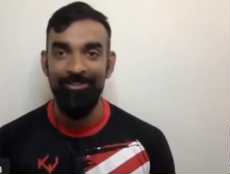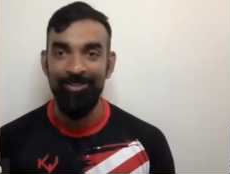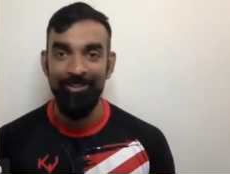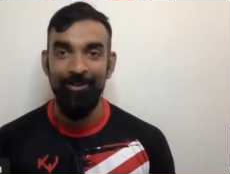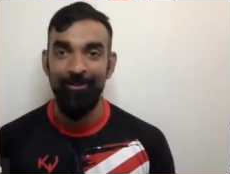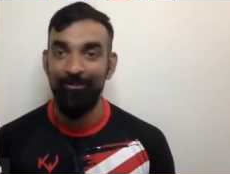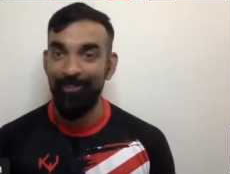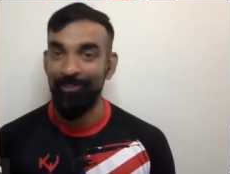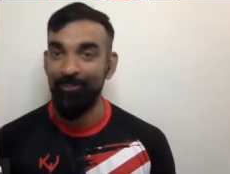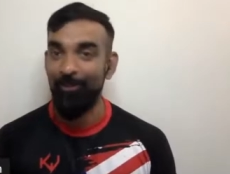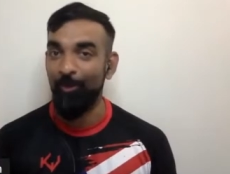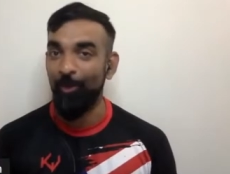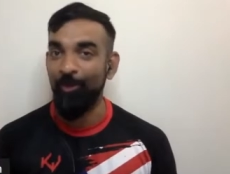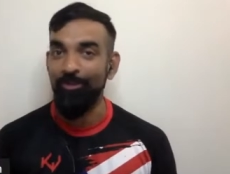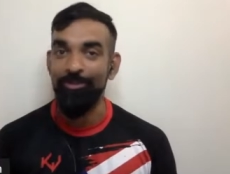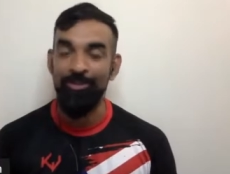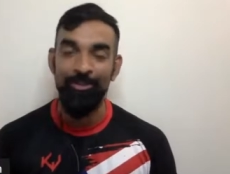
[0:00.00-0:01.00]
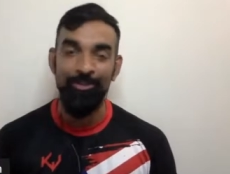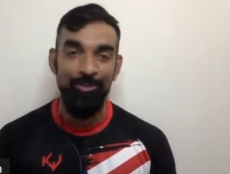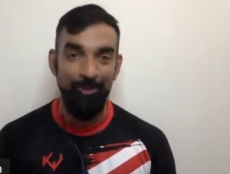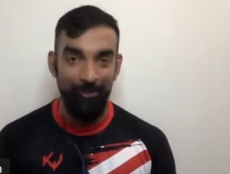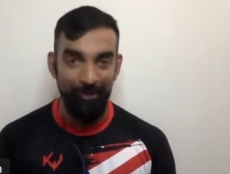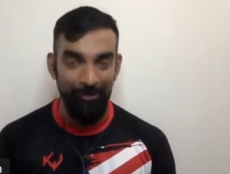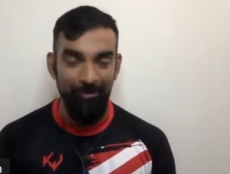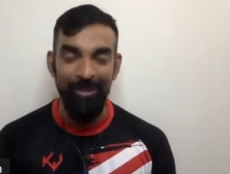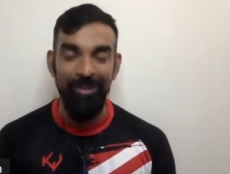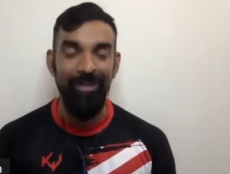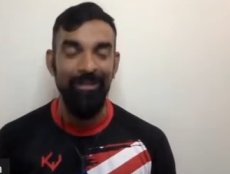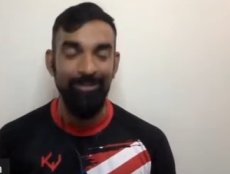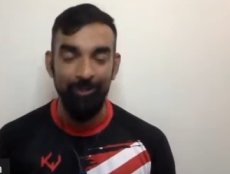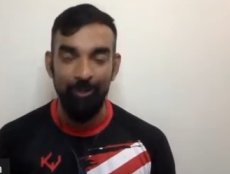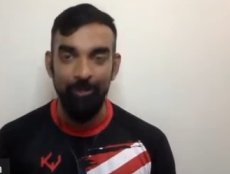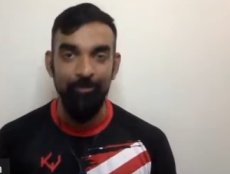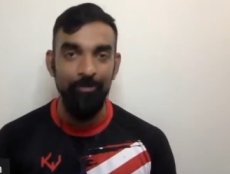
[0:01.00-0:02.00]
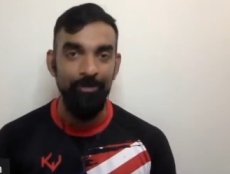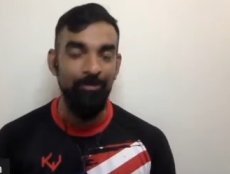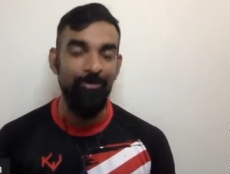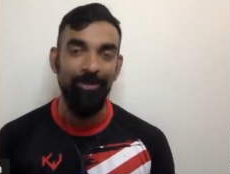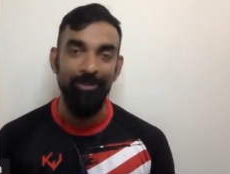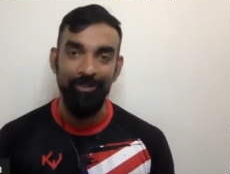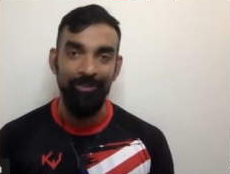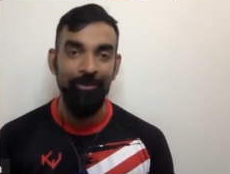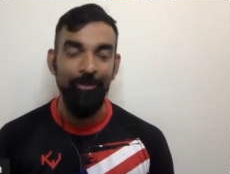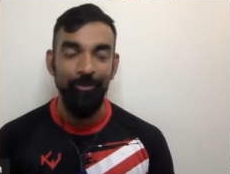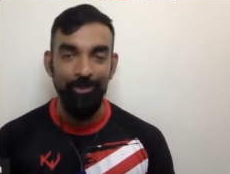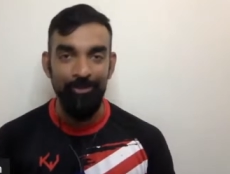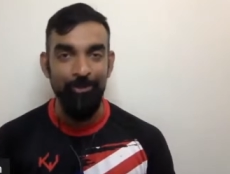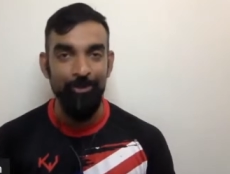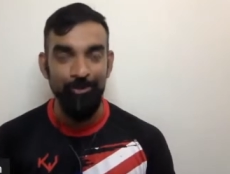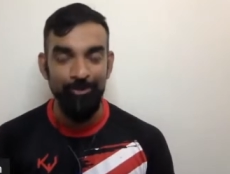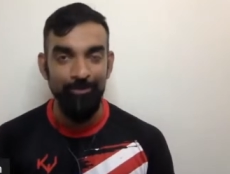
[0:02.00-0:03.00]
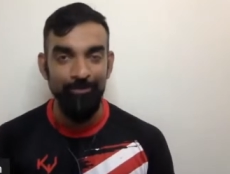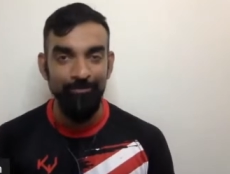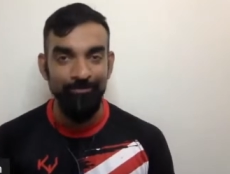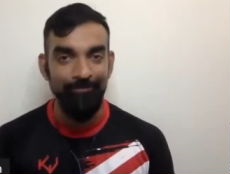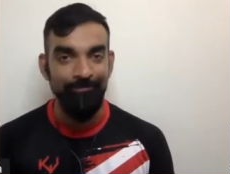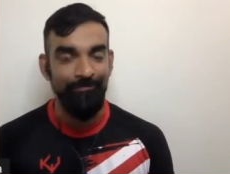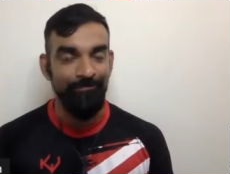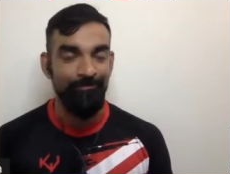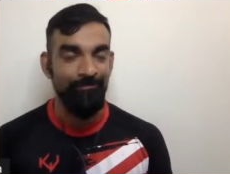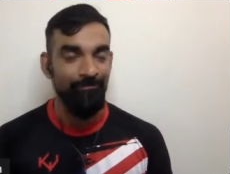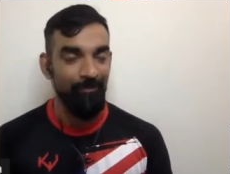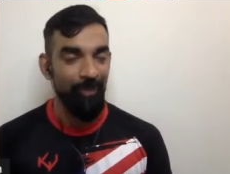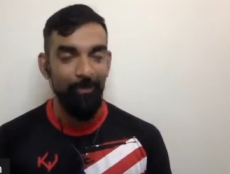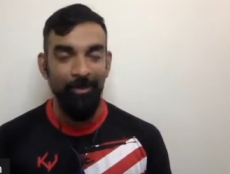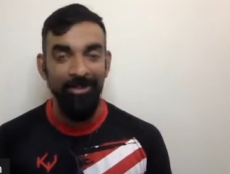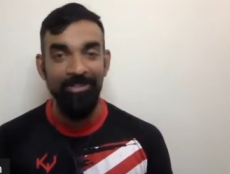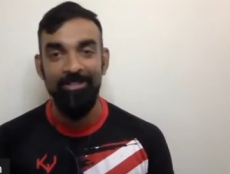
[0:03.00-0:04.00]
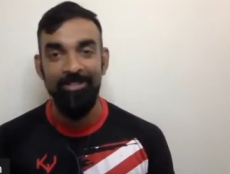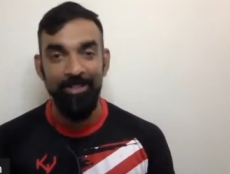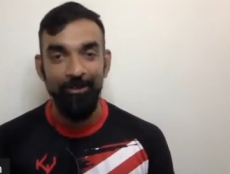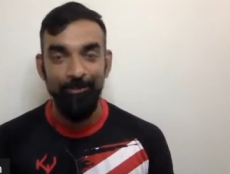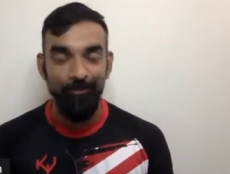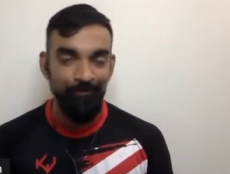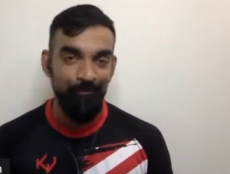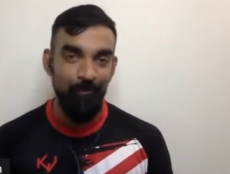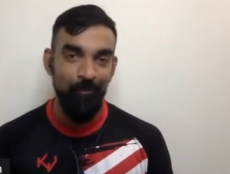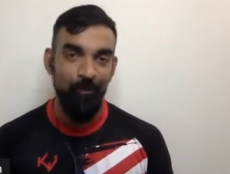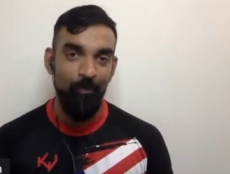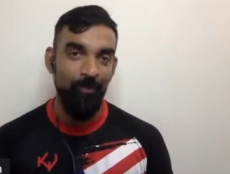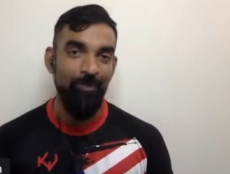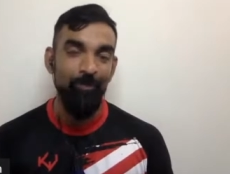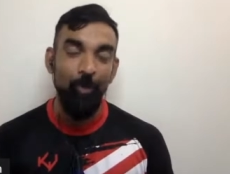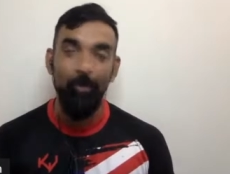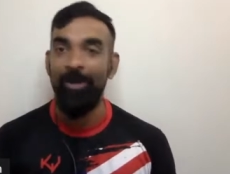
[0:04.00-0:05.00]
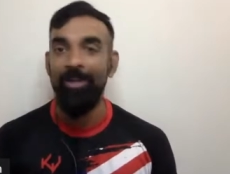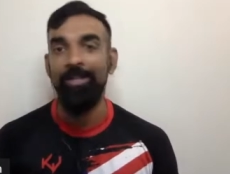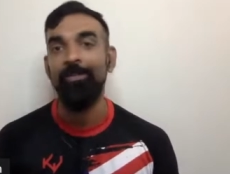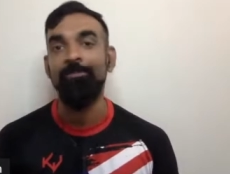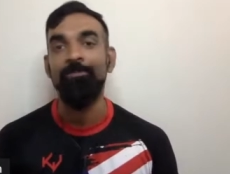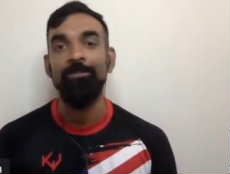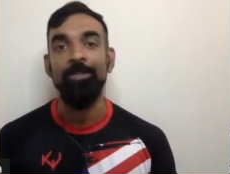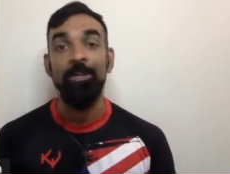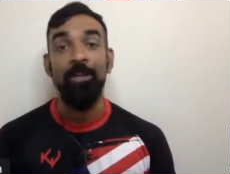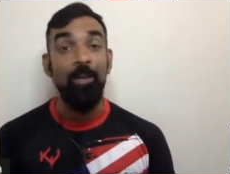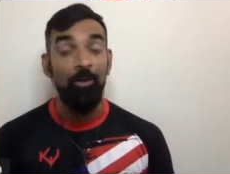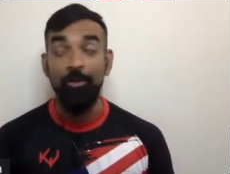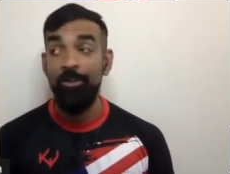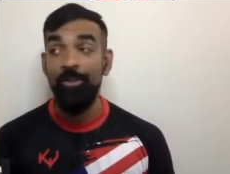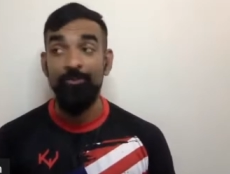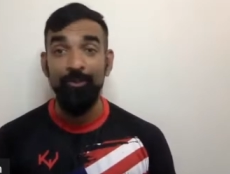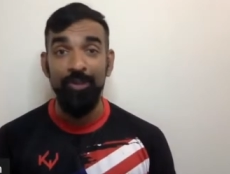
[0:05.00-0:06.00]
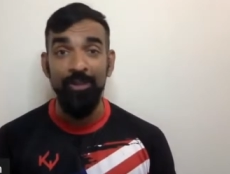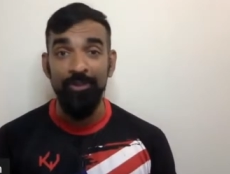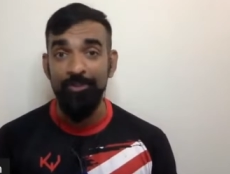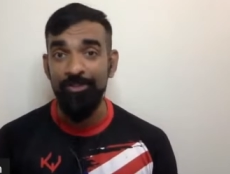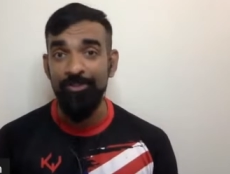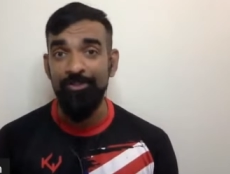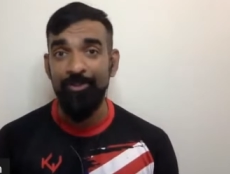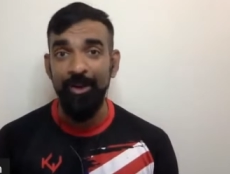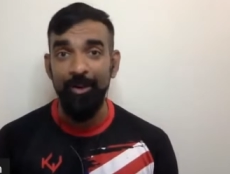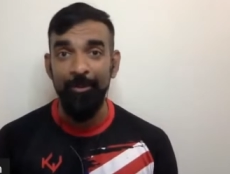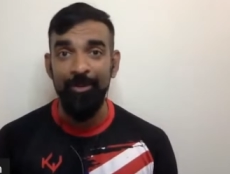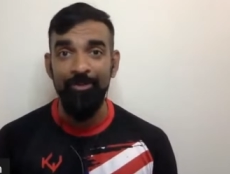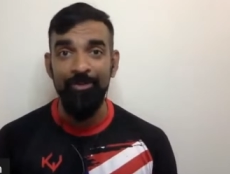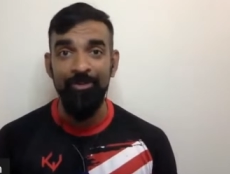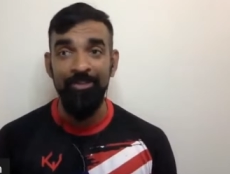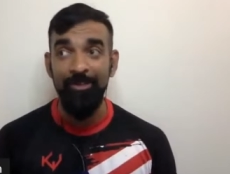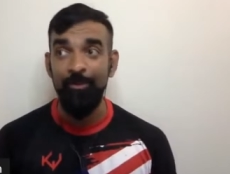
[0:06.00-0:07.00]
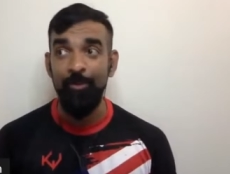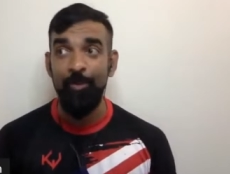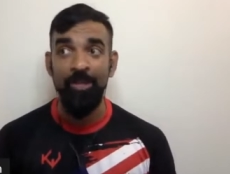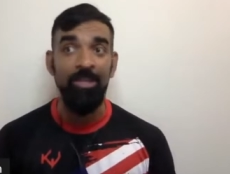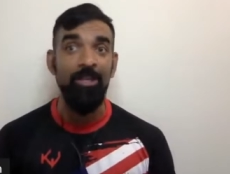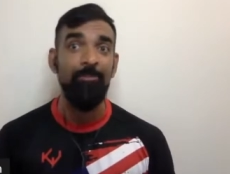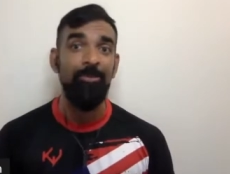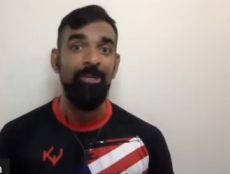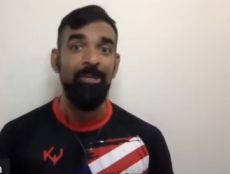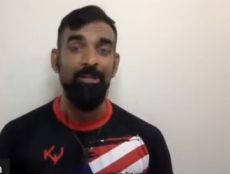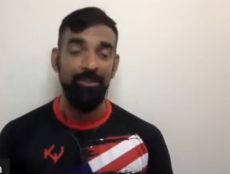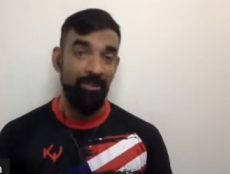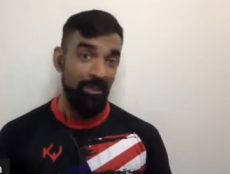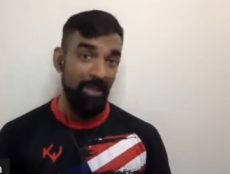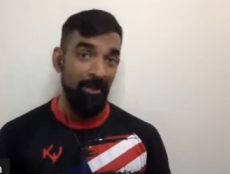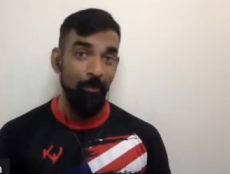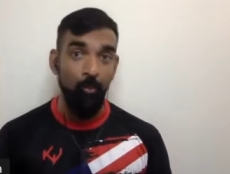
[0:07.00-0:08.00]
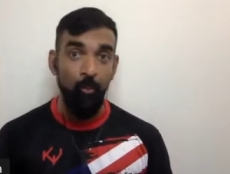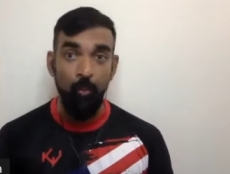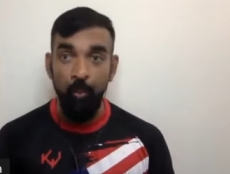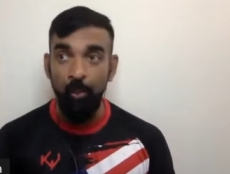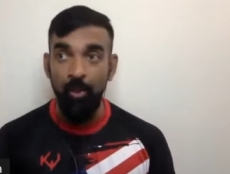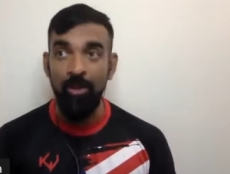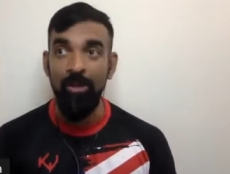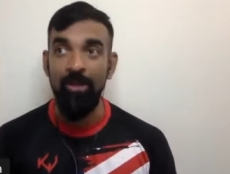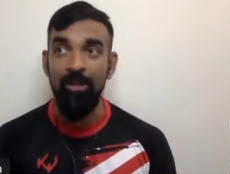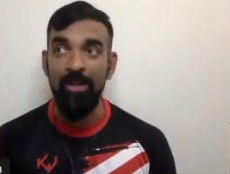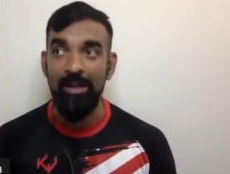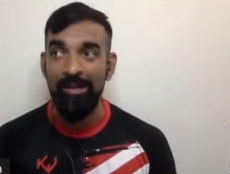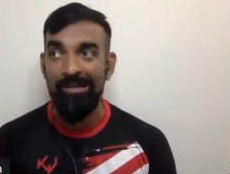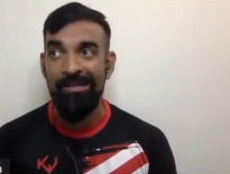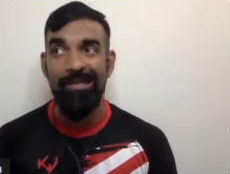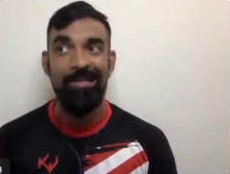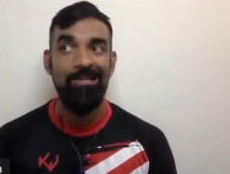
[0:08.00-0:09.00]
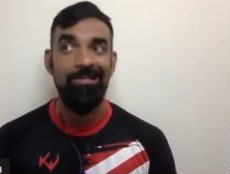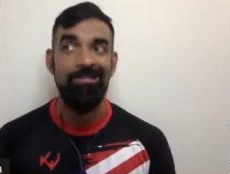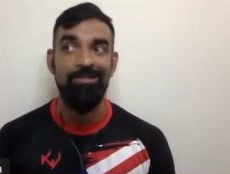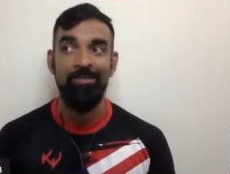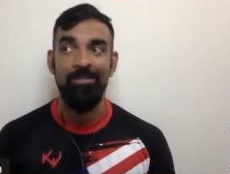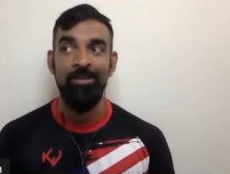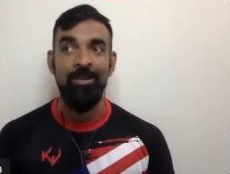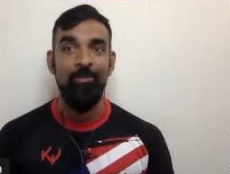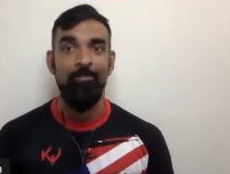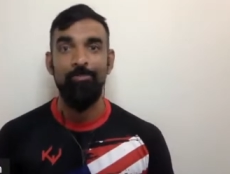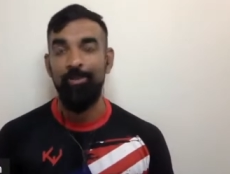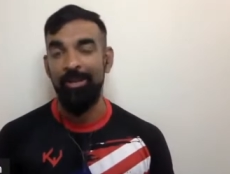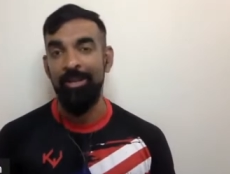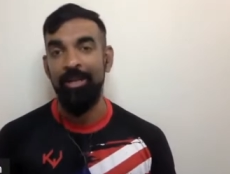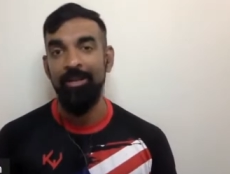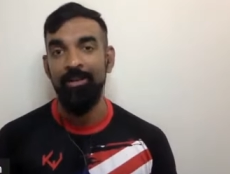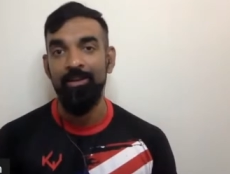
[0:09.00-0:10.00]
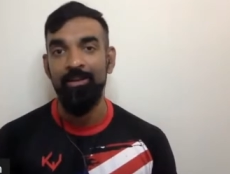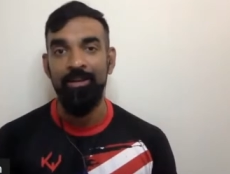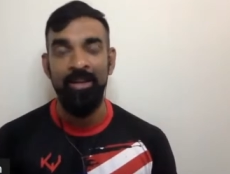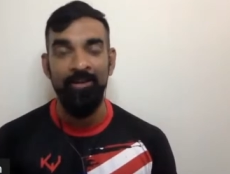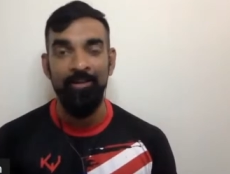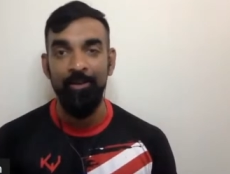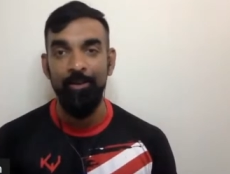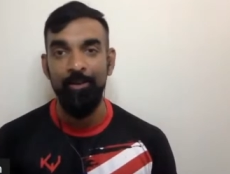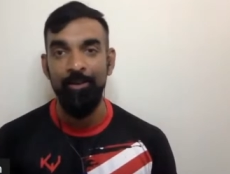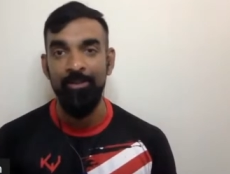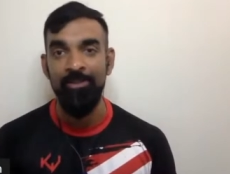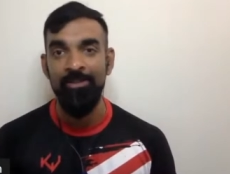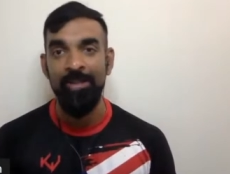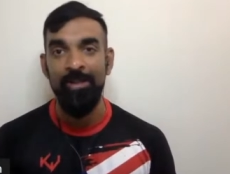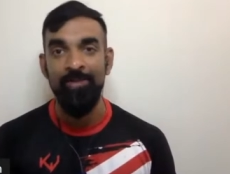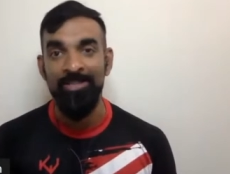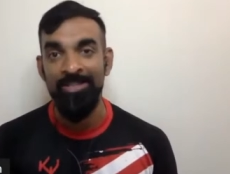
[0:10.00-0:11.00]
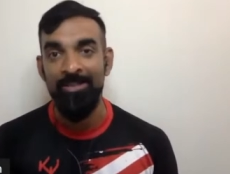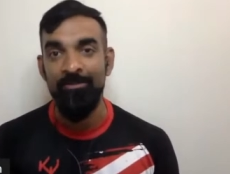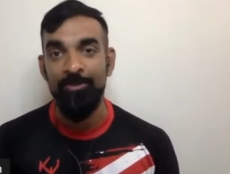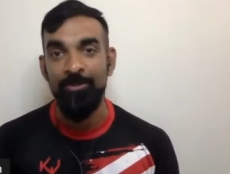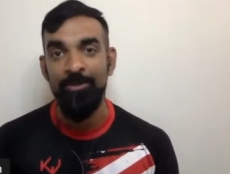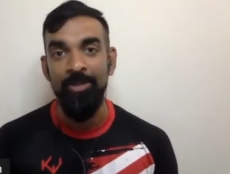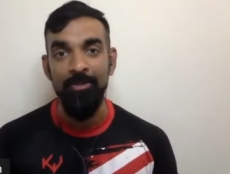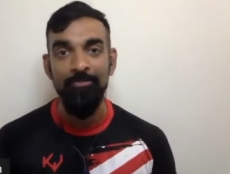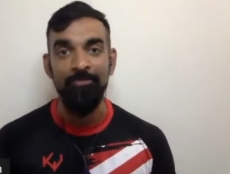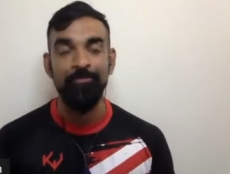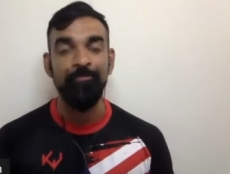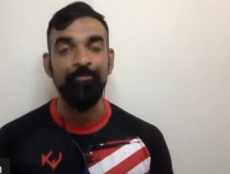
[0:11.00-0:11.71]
a lot of fun to watch. He should be playing in Dortmund, but he chose a better team with more money. Could he fit into this Real Madrid team? Could he be that world-class player that everyone's touting him to be?